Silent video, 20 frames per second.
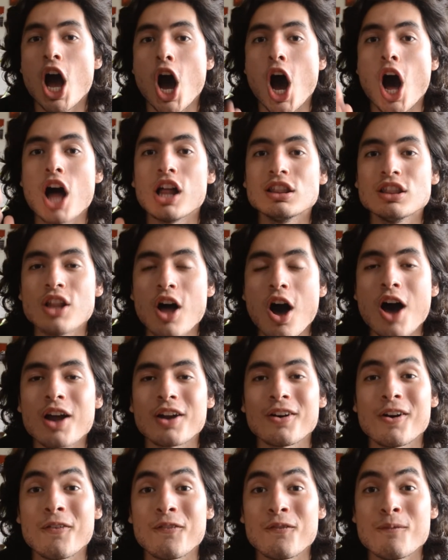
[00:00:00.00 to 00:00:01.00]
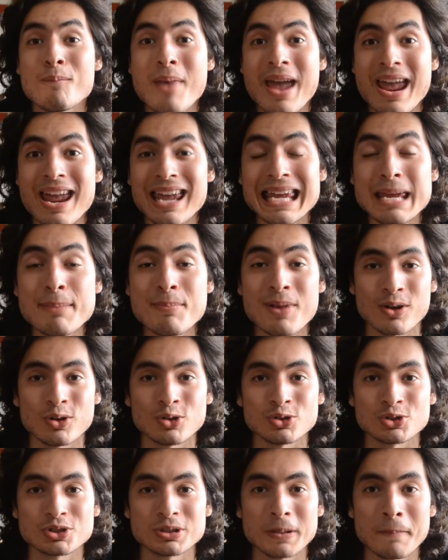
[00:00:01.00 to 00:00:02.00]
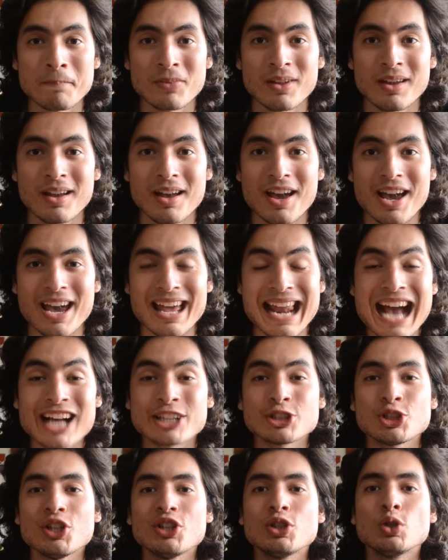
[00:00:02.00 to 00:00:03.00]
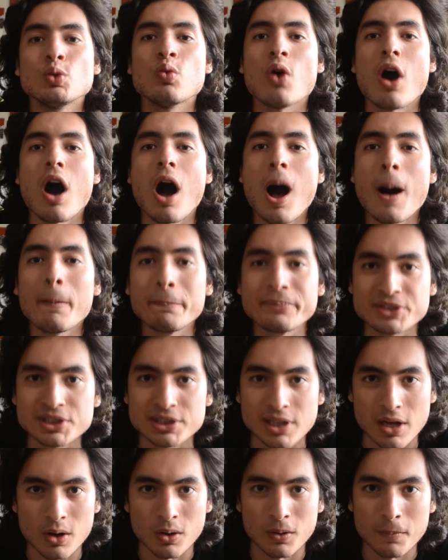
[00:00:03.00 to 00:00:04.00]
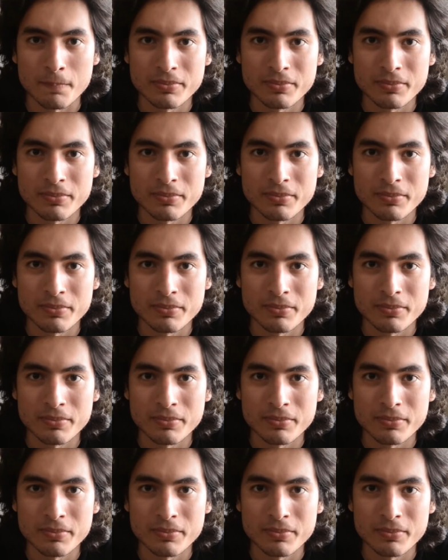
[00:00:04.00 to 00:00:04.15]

a lot of emails and actually to upsell.